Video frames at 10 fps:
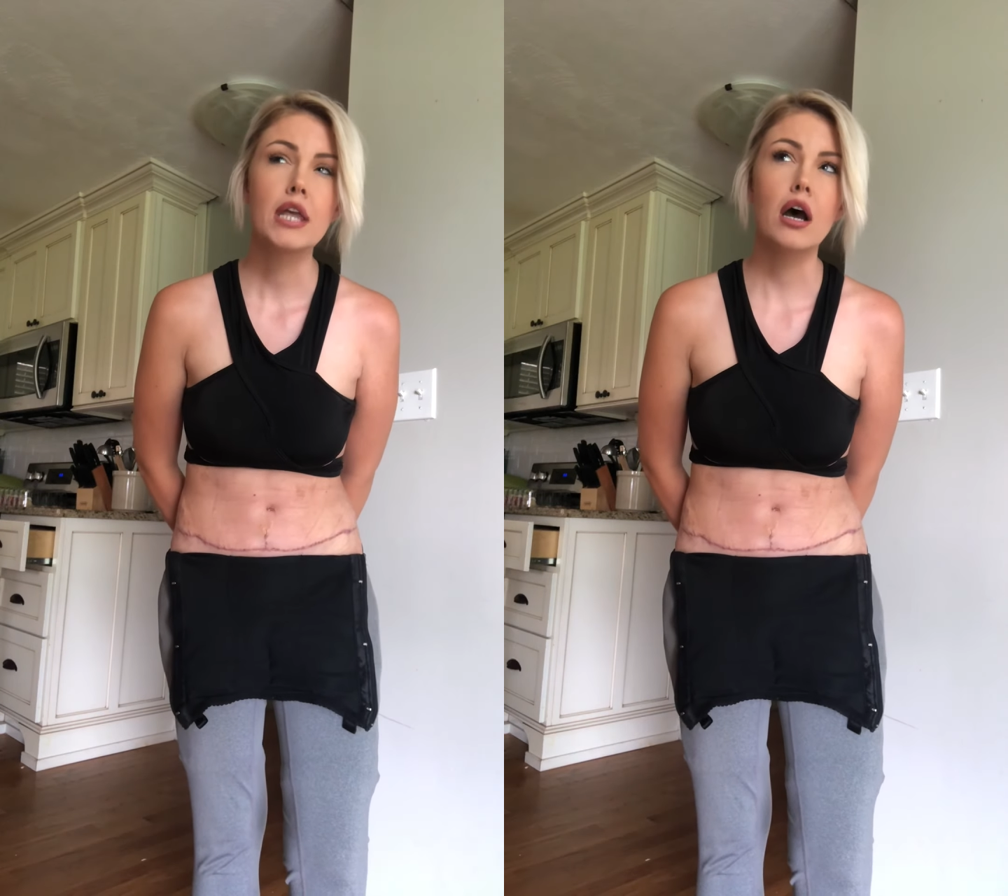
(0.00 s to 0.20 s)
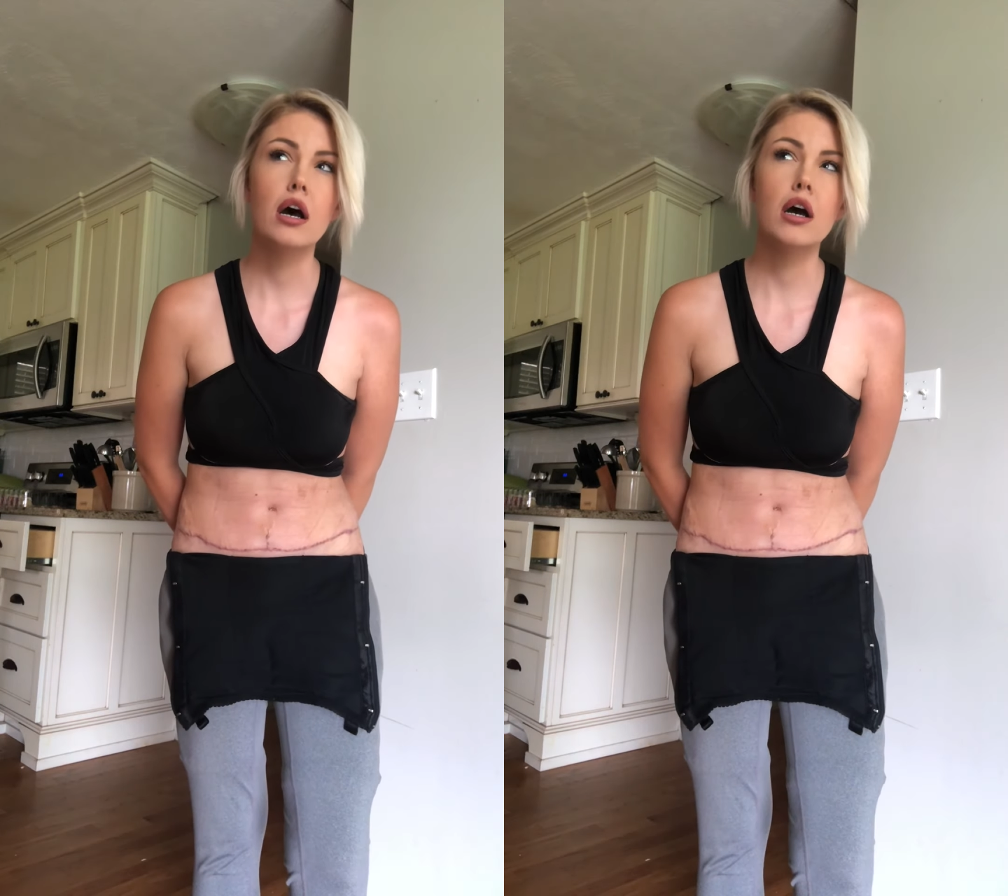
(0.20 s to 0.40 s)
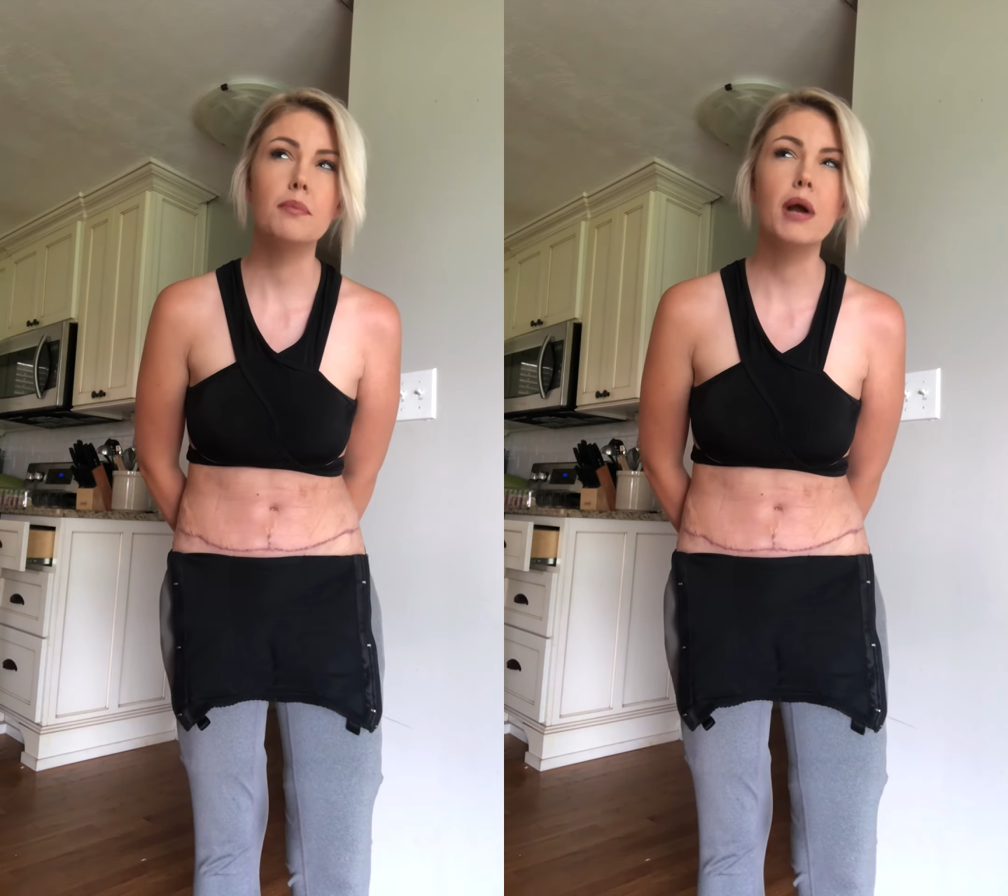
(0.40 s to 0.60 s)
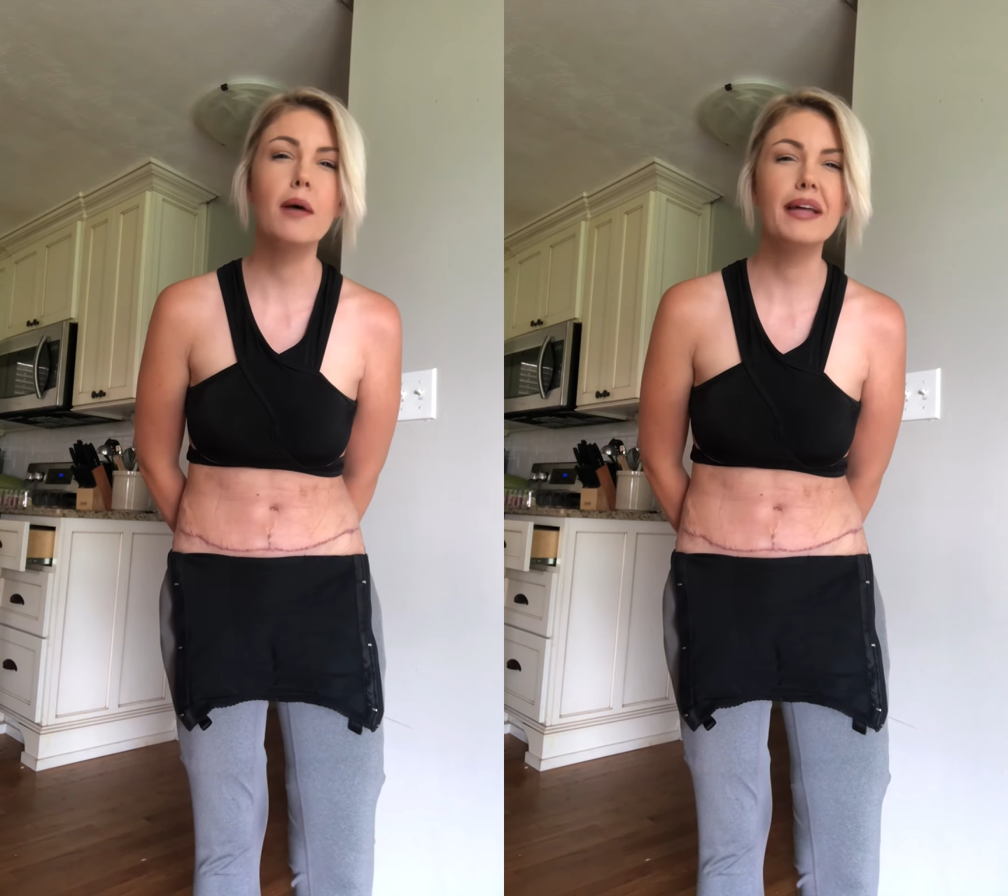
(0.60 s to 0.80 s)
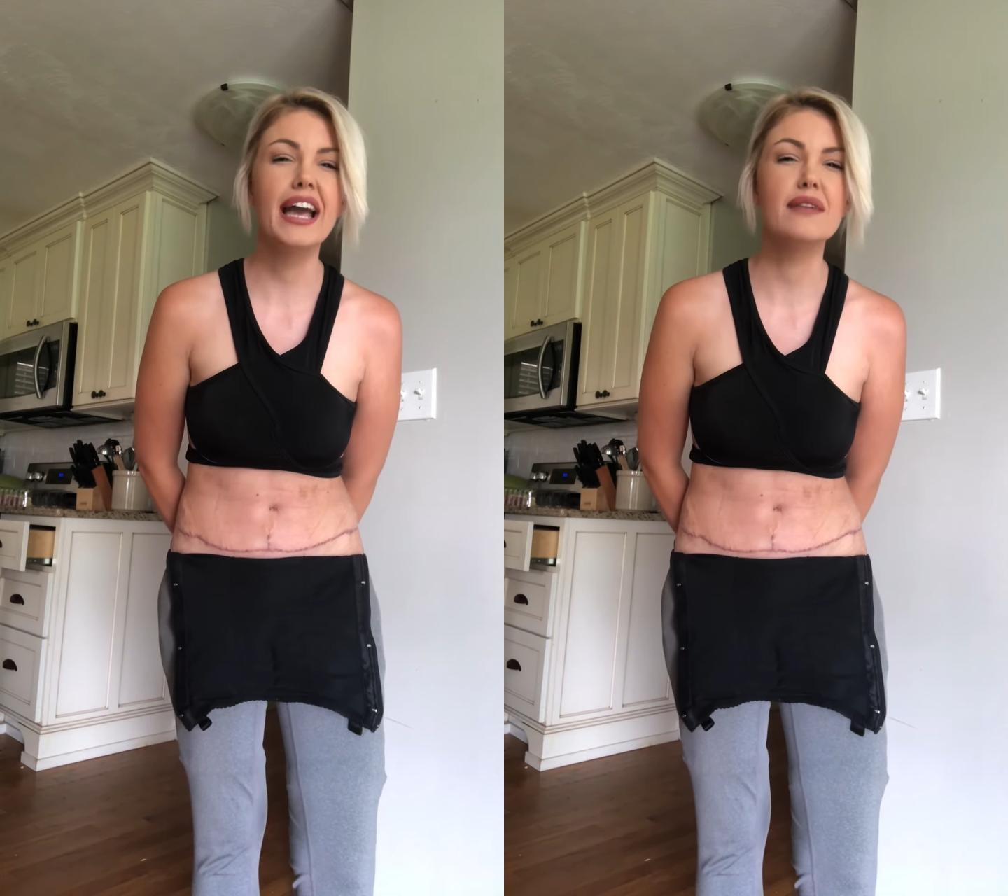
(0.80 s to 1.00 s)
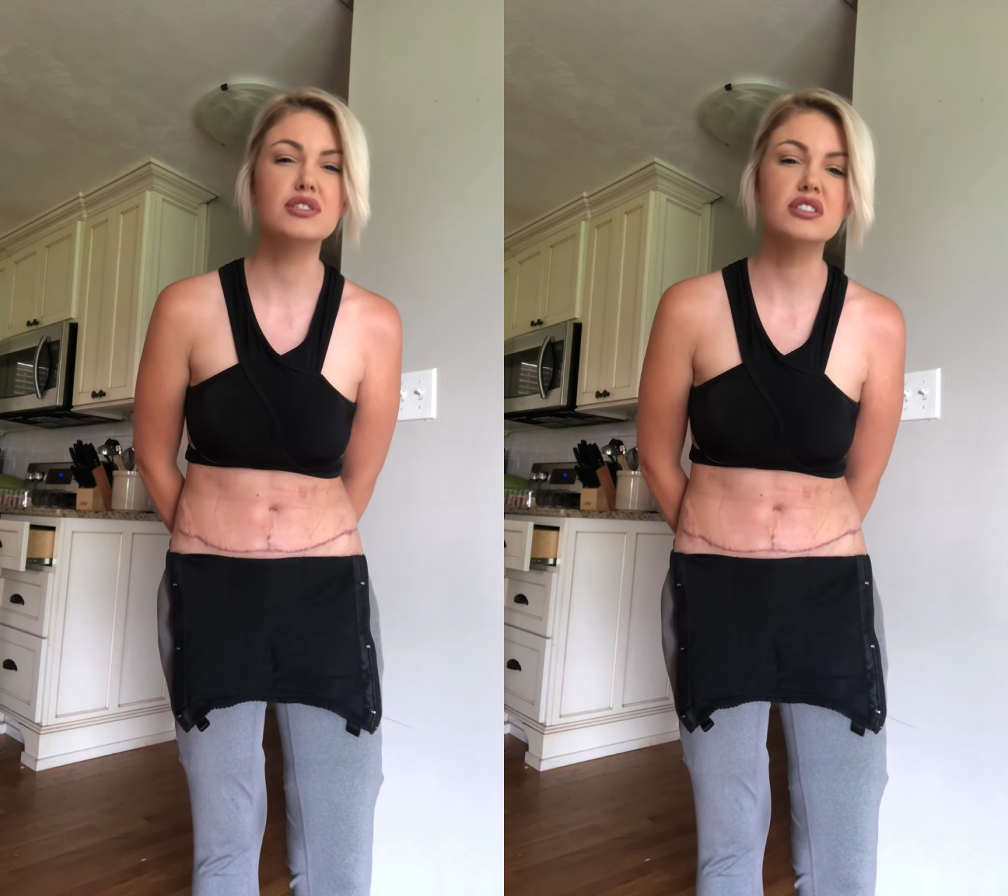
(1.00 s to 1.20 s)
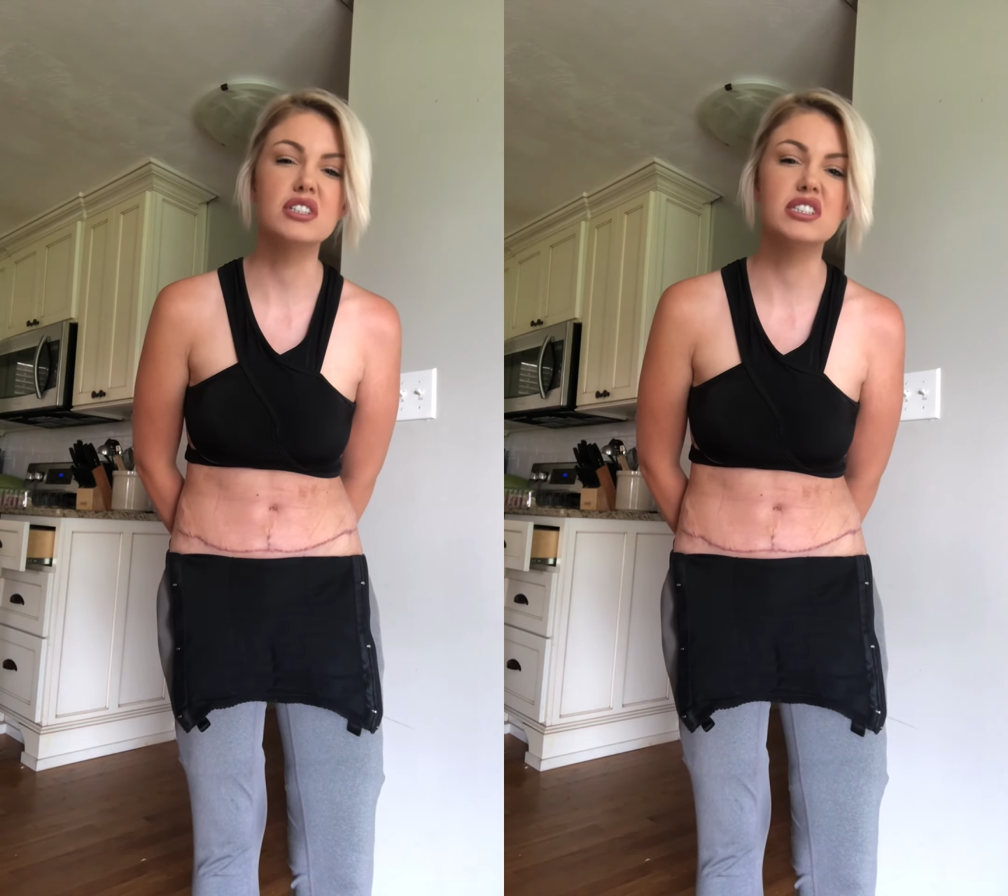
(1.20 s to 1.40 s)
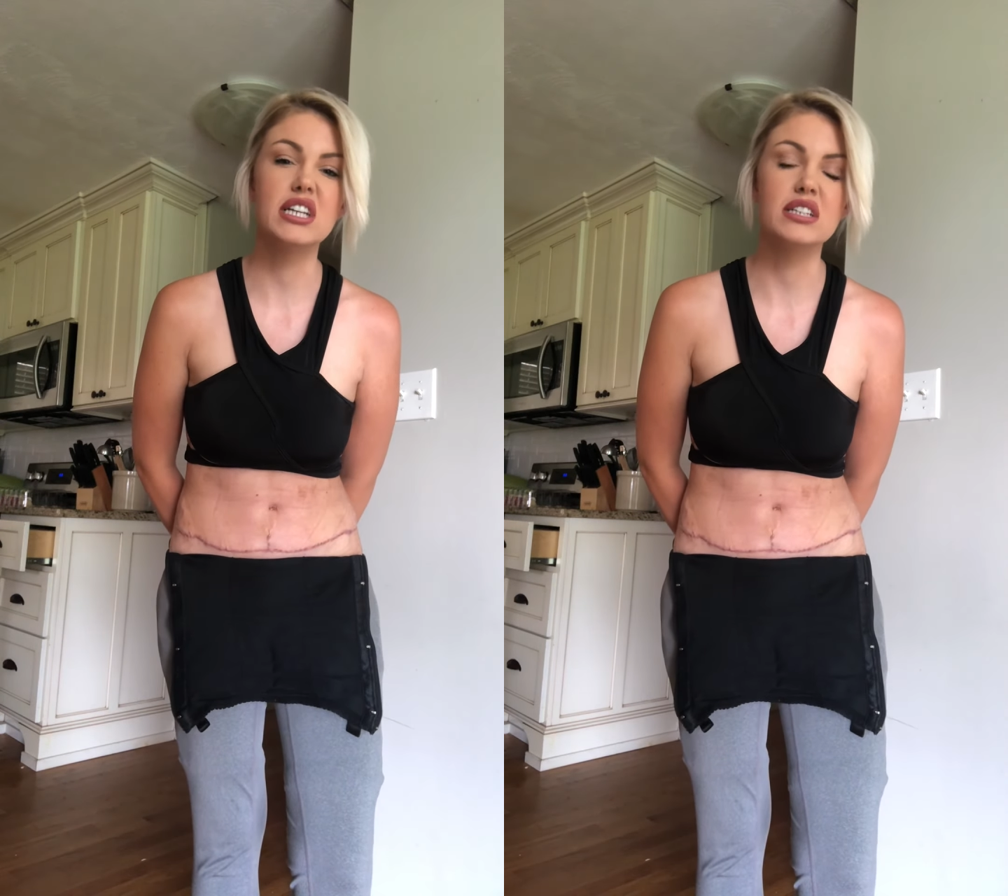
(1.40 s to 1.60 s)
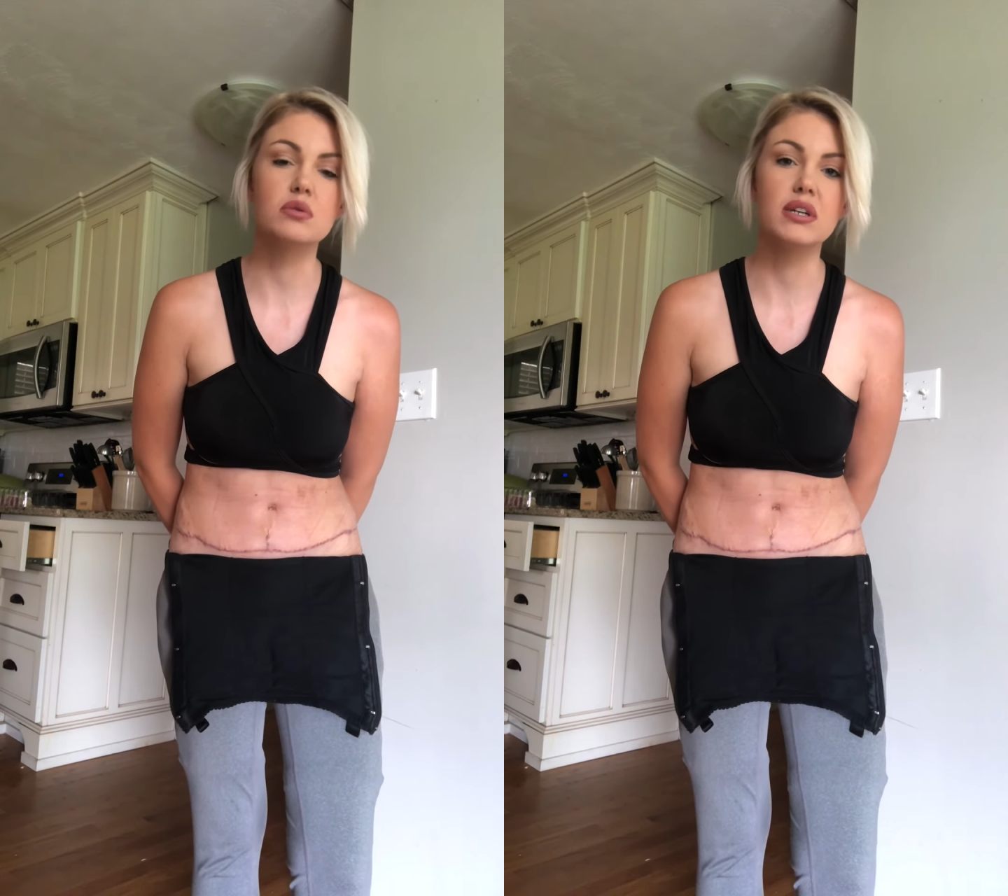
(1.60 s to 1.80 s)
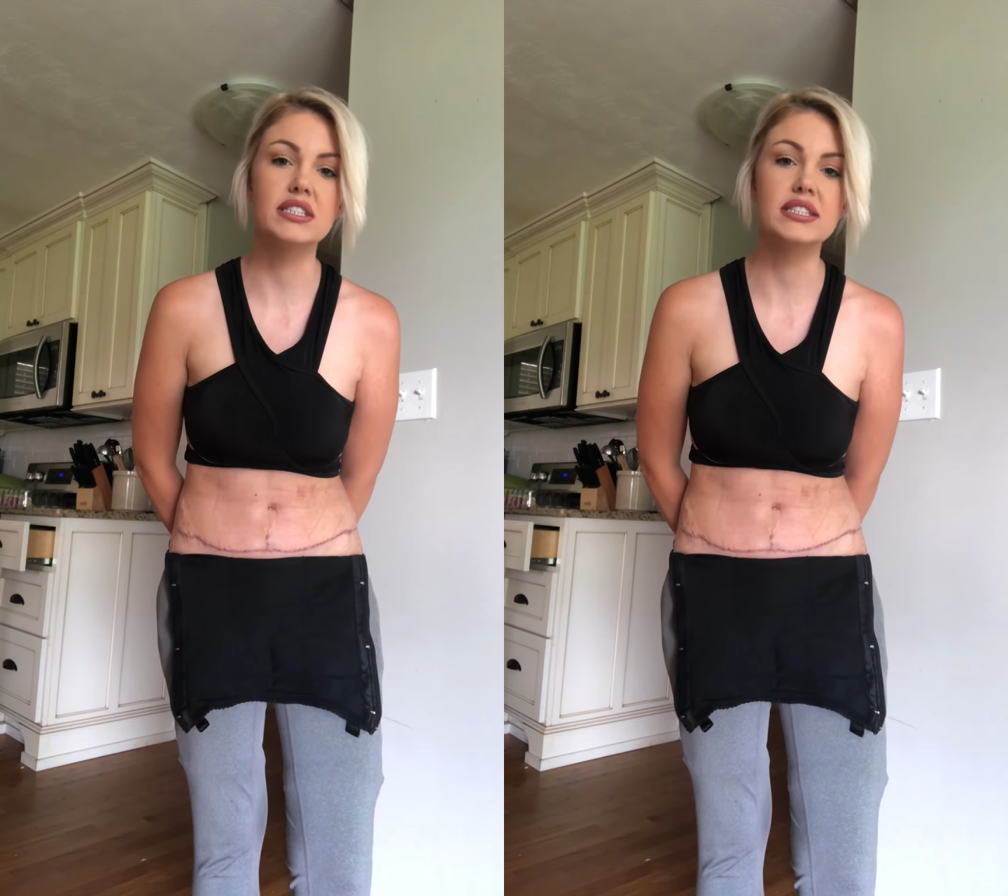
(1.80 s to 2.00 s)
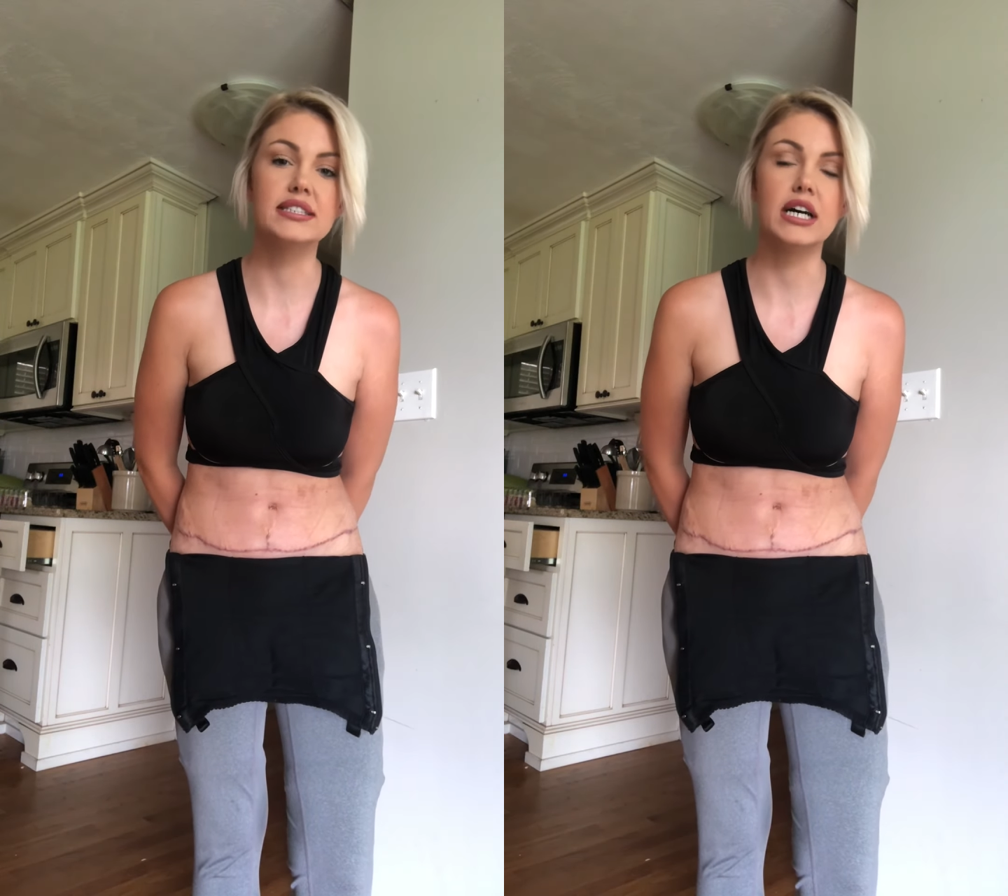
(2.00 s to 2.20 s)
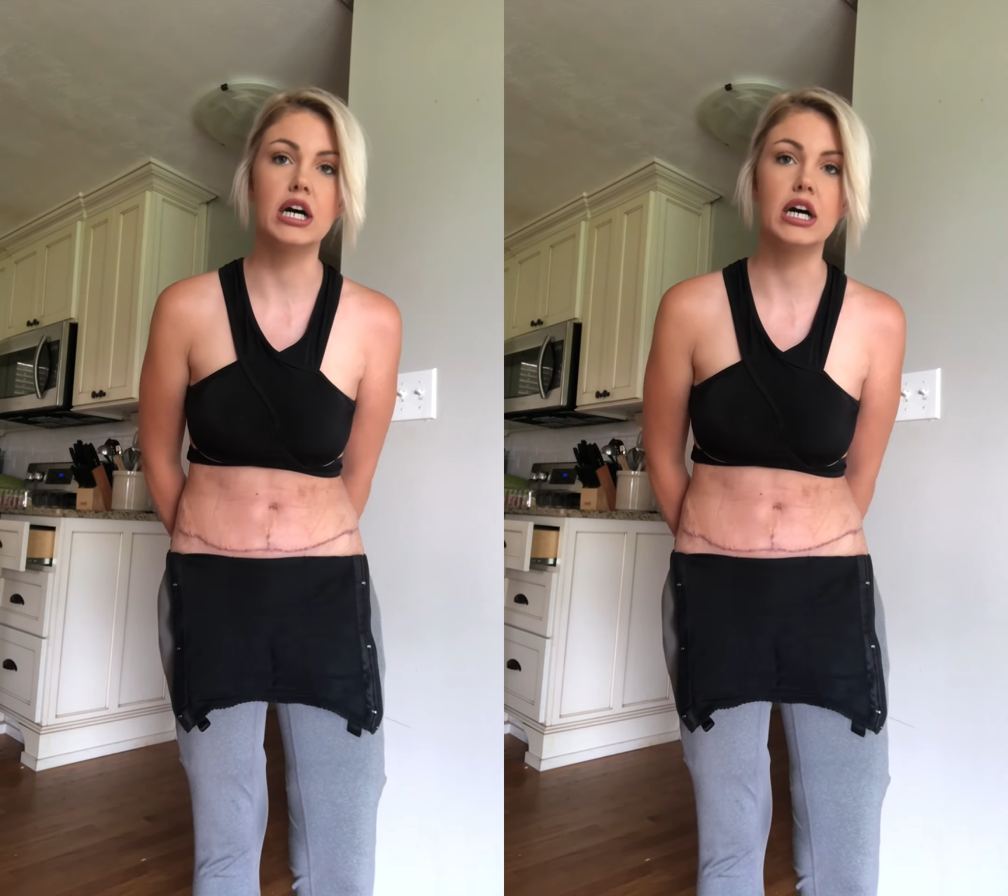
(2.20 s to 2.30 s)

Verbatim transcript: uh, probably after the six weeks is